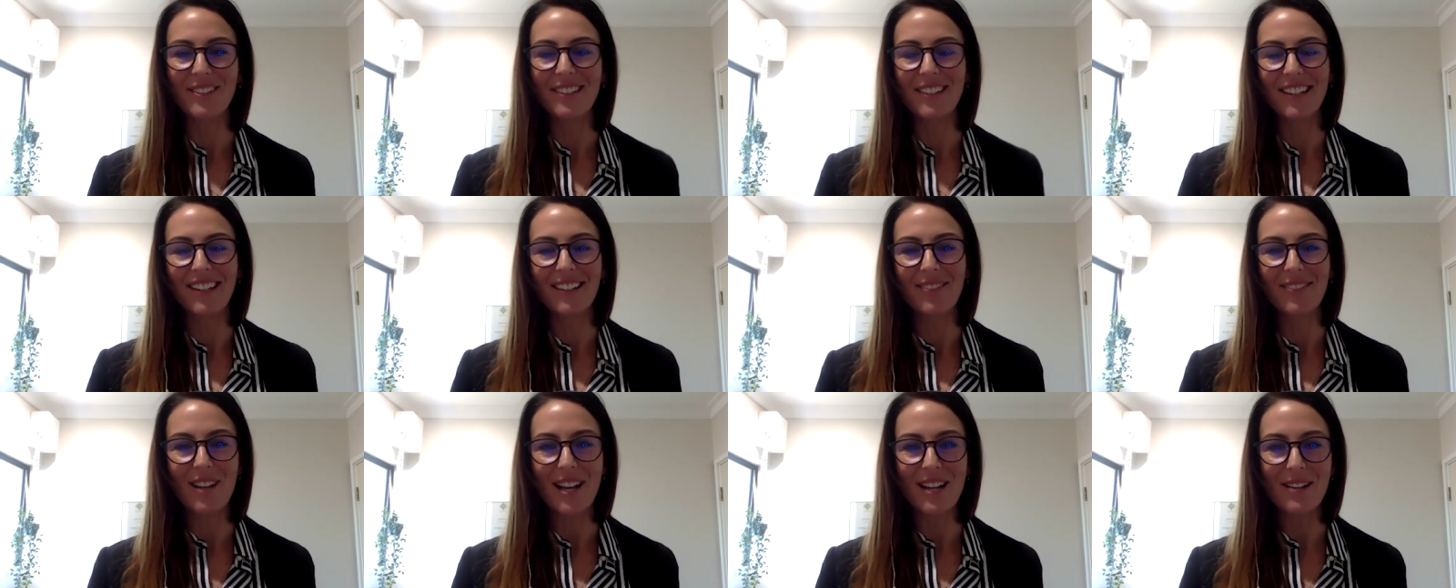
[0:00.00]
You
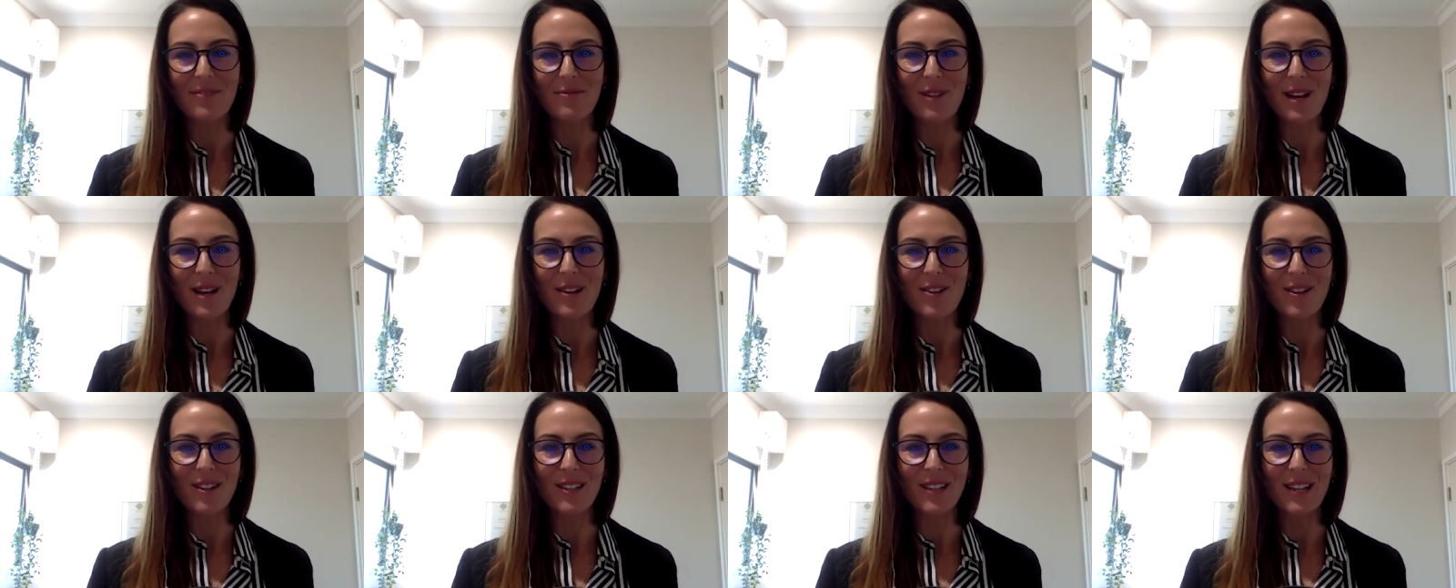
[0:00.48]
know, why
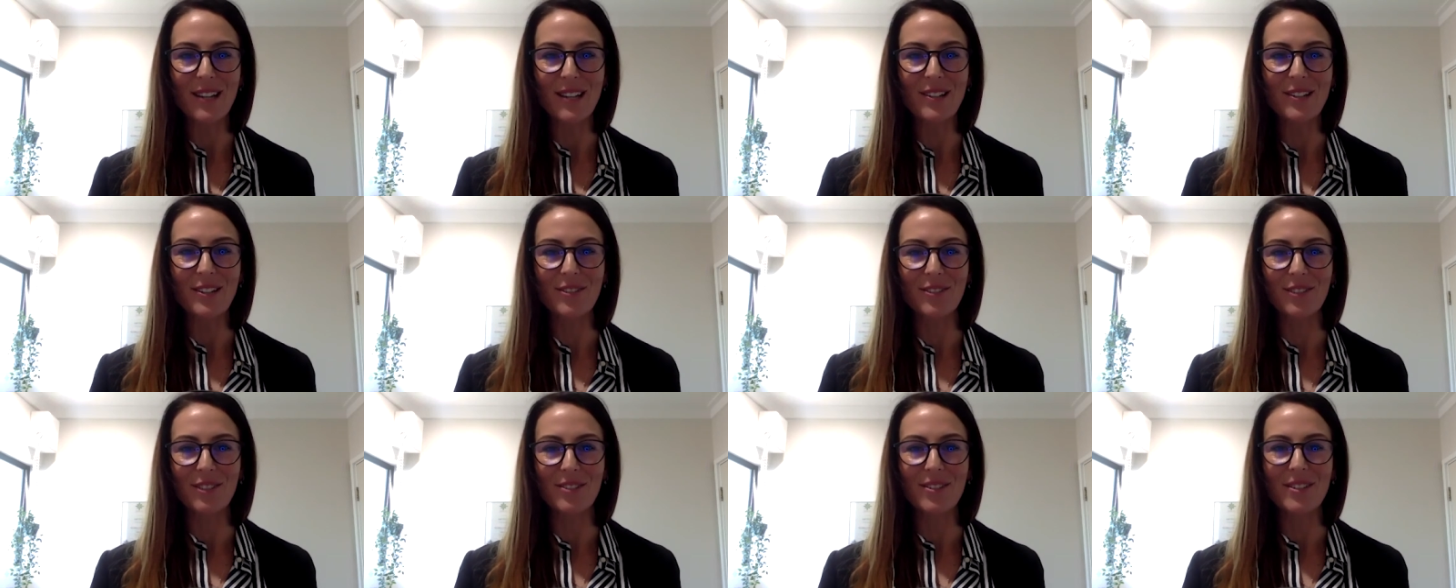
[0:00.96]
why not get to
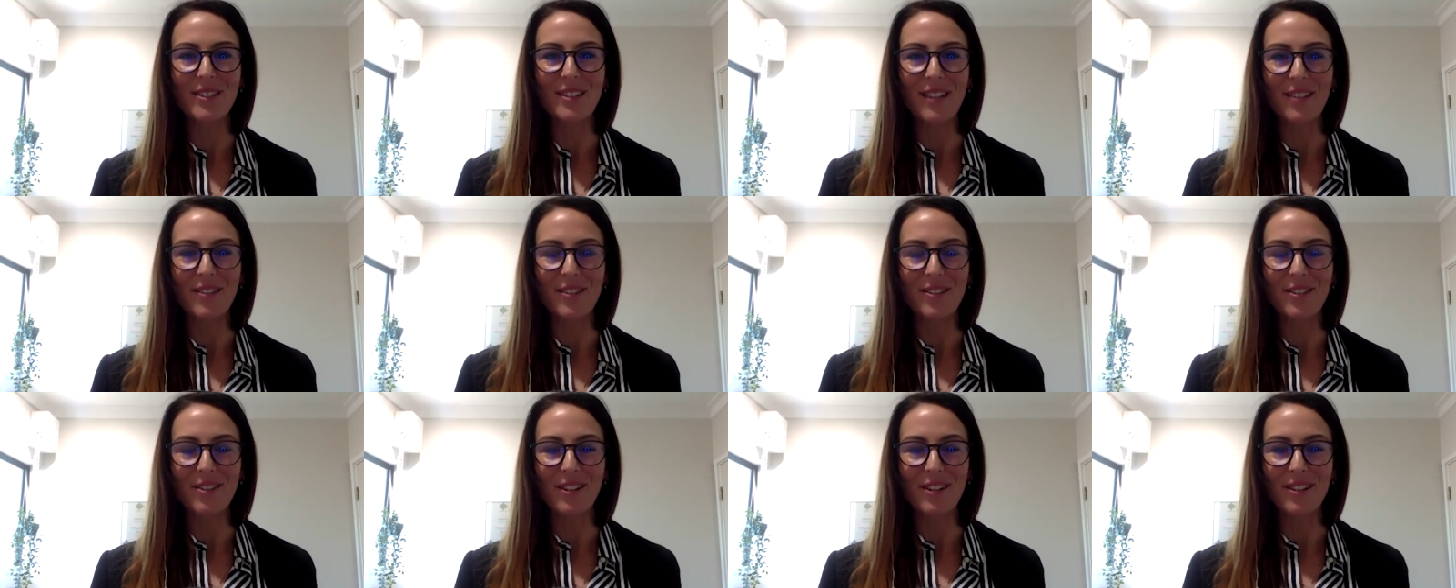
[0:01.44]
the real
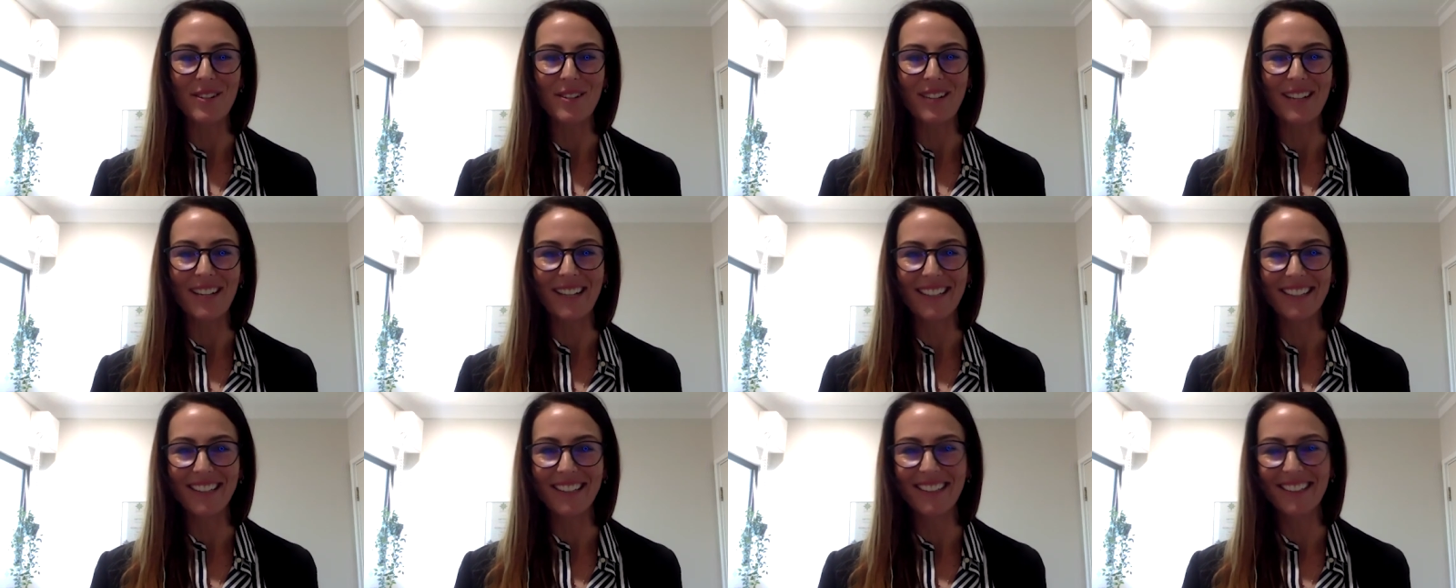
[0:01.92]
stuff straight
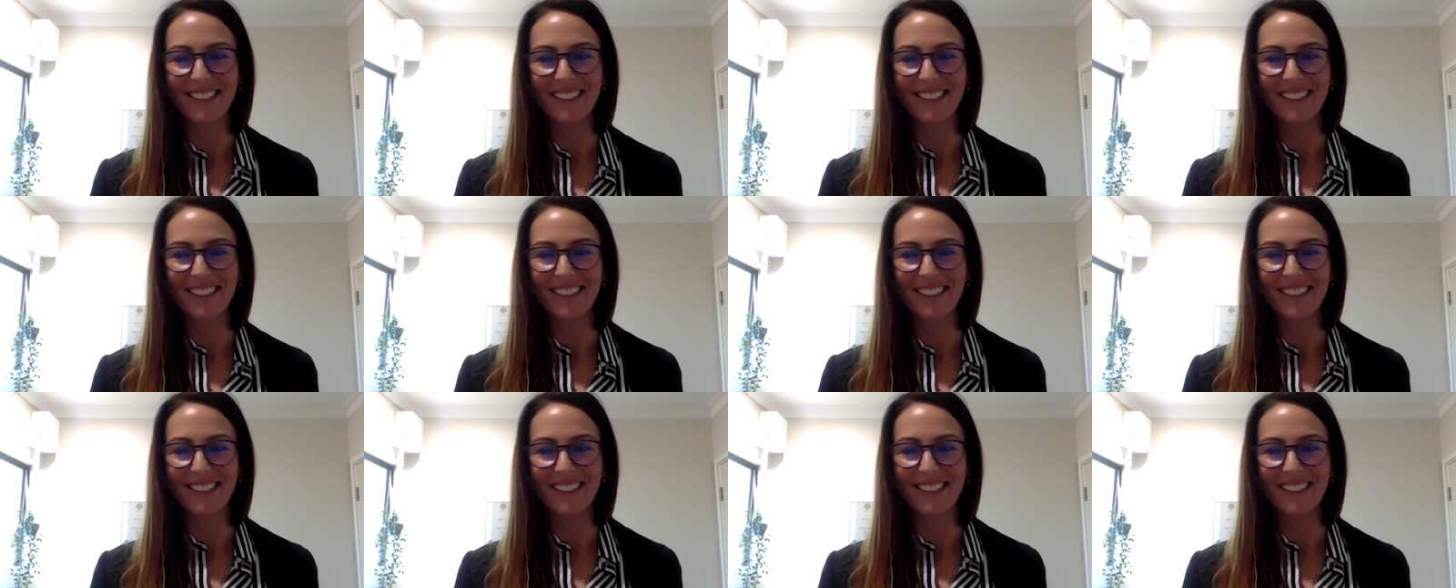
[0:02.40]
away?